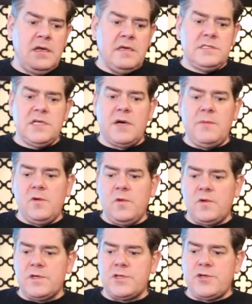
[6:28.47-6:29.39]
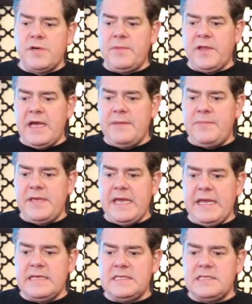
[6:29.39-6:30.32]
double or triple
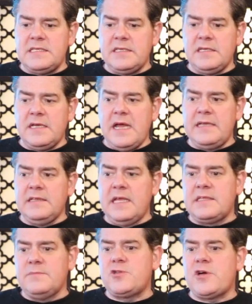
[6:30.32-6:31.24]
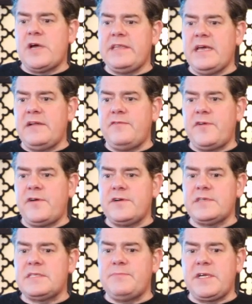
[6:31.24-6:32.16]
IPAs and let them try that first.